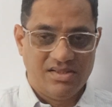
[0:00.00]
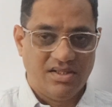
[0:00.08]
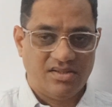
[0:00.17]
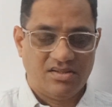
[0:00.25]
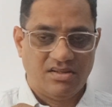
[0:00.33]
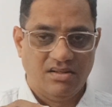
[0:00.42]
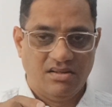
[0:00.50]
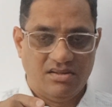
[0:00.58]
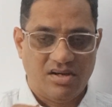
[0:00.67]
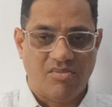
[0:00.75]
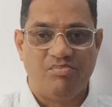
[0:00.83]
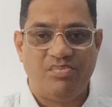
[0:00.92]
it
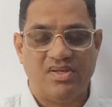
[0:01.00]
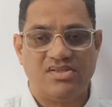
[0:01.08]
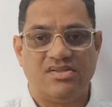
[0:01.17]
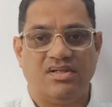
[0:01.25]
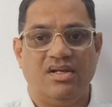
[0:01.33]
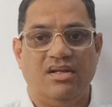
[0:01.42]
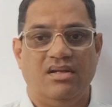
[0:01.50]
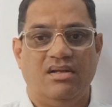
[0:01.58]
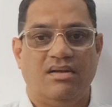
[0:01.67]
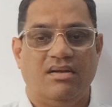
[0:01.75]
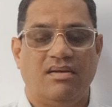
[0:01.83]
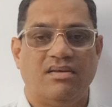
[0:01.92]
compulsory
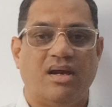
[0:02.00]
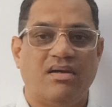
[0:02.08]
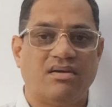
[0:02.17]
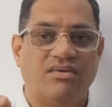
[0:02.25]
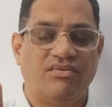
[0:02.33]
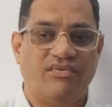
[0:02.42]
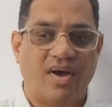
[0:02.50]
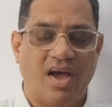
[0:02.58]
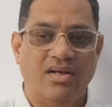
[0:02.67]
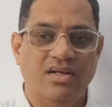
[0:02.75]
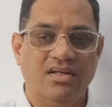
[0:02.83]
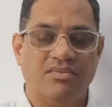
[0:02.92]
that a
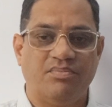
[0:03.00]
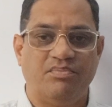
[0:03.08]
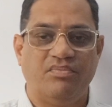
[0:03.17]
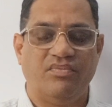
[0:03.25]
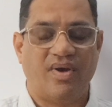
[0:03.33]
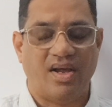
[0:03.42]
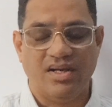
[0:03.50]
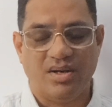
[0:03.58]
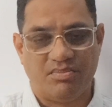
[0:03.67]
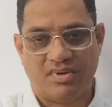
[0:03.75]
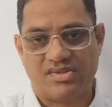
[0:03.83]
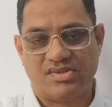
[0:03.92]

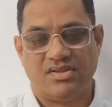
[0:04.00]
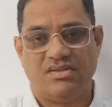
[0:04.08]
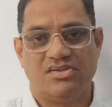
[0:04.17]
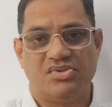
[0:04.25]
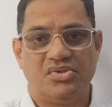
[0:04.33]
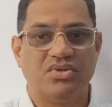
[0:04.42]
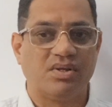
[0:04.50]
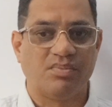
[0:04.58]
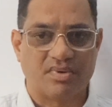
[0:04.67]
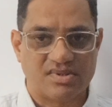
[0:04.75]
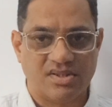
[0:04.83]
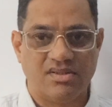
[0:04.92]
valier person should
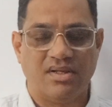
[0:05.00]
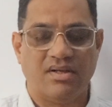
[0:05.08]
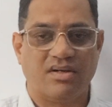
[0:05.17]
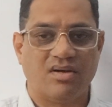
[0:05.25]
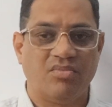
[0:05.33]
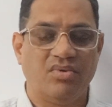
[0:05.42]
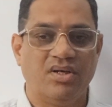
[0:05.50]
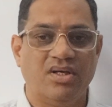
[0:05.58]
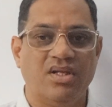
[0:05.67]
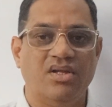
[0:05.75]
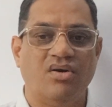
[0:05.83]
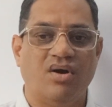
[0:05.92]
represent their
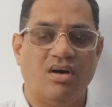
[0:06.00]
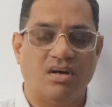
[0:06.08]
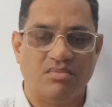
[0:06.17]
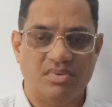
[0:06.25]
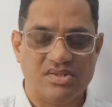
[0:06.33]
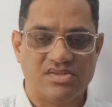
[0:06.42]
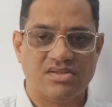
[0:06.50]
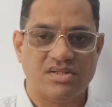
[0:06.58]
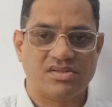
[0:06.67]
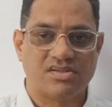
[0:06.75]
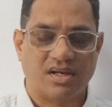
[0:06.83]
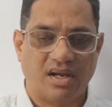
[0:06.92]
community or a
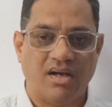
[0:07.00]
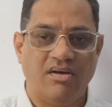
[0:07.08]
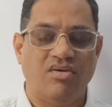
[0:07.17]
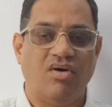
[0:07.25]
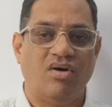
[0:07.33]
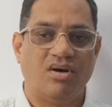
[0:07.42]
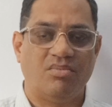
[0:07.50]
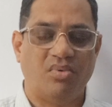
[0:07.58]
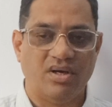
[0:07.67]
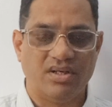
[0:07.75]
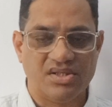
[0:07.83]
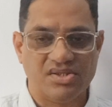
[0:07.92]
business head or a
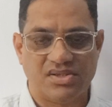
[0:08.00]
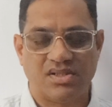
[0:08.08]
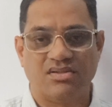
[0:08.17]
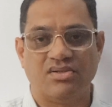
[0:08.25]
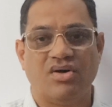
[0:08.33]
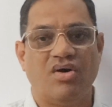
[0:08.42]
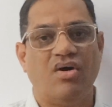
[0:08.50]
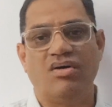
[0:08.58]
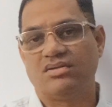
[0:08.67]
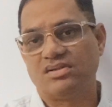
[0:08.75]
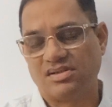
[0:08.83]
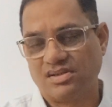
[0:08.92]
politician or
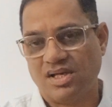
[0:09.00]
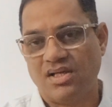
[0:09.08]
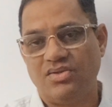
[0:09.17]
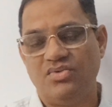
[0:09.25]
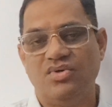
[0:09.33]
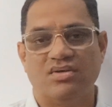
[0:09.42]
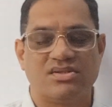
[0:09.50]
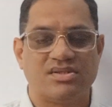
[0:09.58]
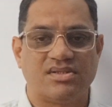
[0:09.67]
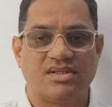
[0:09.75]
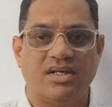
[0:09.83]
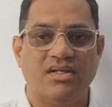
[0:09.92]
the sadhu or
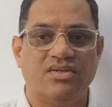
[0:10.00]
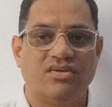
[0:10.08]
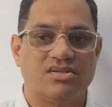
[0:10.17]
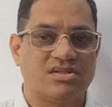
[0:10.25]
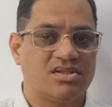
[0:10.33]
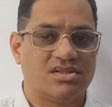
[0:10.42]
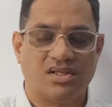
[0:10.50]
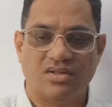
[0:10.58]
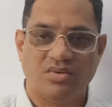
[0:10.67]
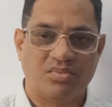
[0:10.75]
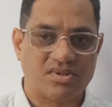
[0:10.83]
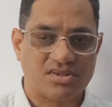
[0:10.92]
saint or such
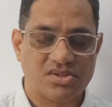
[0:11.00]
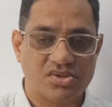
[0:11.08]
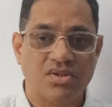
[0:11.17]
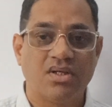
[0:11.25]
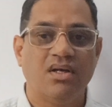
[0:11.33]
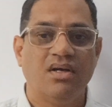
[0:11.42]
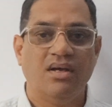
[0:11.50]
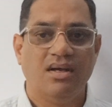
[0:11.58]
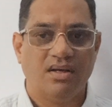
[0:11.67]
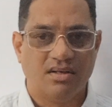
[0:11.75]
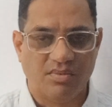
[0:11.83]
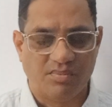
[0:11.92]
kind of person should
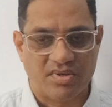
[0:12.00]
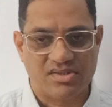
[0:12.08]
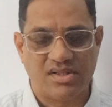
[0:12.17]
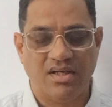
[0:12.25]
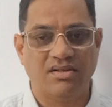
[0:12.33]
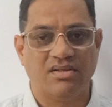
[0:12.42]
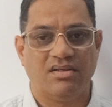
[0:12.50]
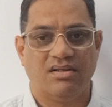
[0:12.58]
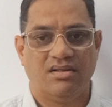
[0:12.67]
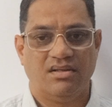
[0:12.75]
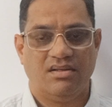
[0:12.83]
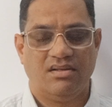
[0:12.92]
represent
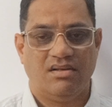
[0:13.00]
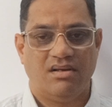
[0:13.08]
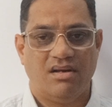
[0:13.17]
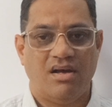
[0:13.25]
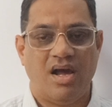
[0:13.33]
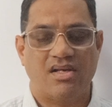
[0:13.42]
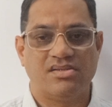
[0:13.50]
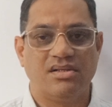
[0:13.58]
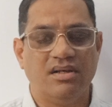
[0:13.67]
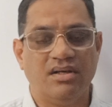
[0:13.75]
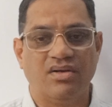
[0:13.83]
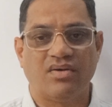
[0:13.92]
as a
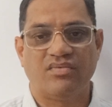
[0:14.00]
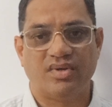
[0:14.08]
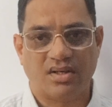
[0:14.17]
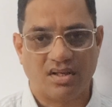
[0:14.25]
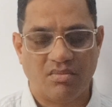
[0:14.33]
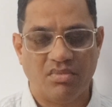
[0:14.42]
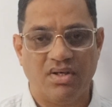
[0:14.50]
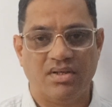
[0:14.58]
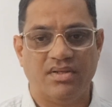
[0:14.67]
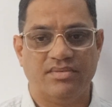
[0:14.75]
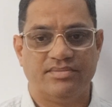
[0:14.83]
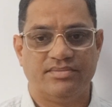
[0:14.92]
leader of that
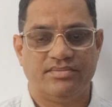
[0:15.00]
community?